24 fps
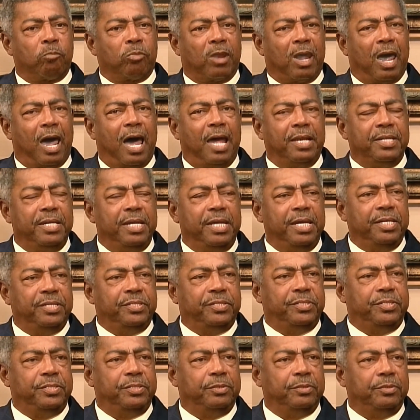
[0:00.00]
I need
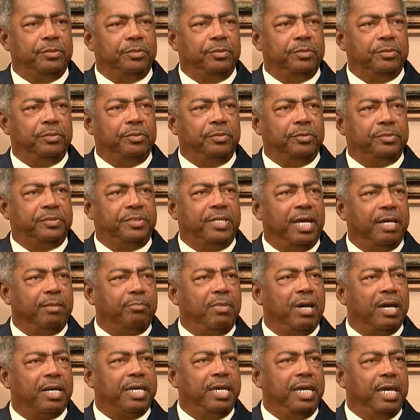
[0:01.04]
to take
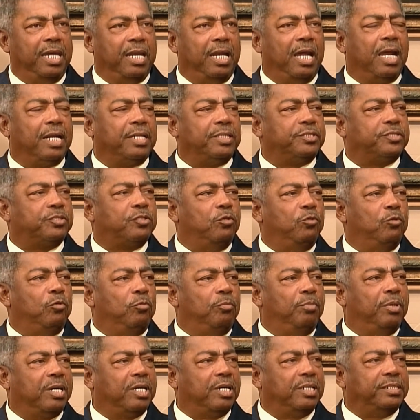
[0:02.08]
my kid out of school
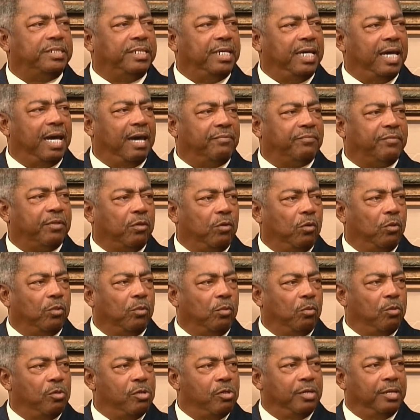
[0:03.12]
because he had to go to
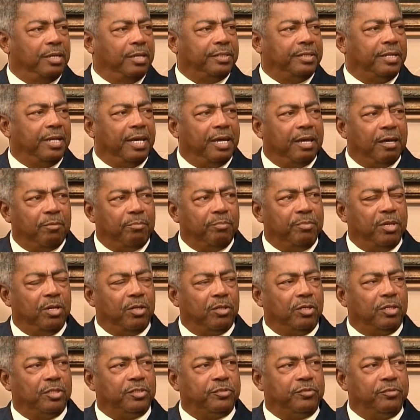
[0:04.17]
work to help me
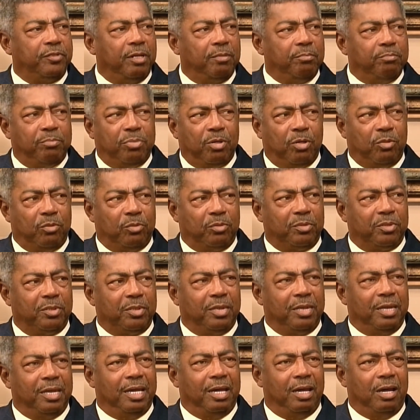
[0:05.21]
on the shrimp boat.
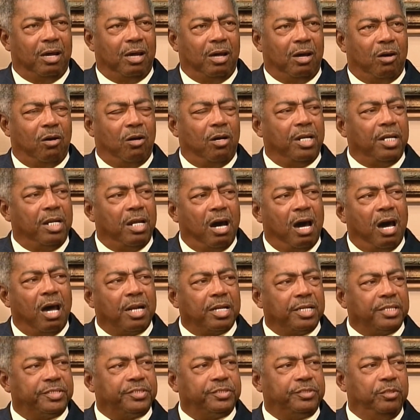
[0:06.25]
Or an
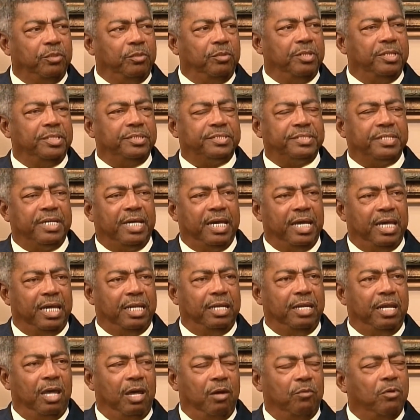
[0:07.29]
honor student saying,
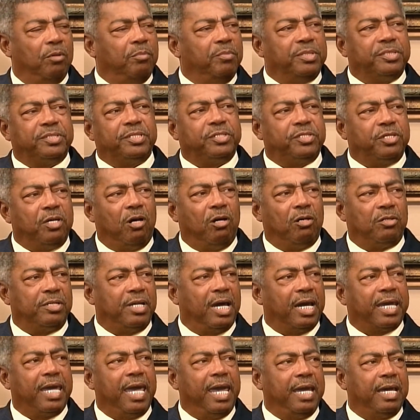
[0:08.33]
well, Mr. Charles, I
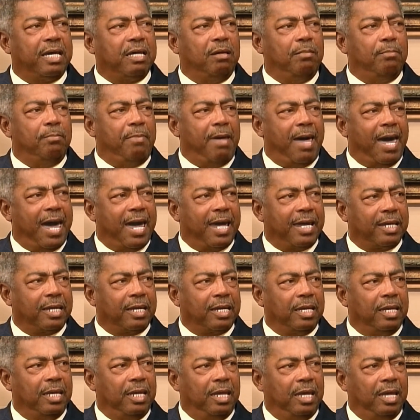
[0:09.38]
can't come back.
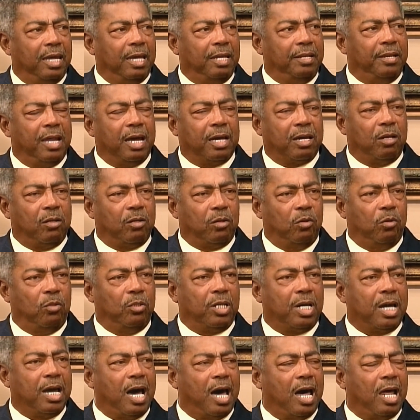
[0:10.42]
I'm not gonna go to
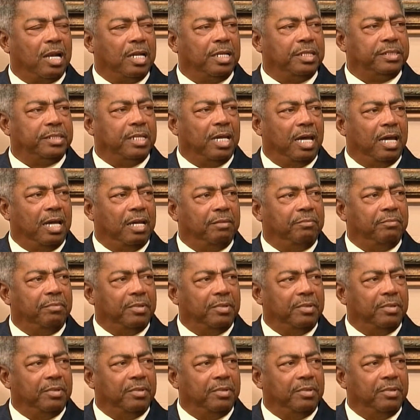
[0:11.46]
college. I'll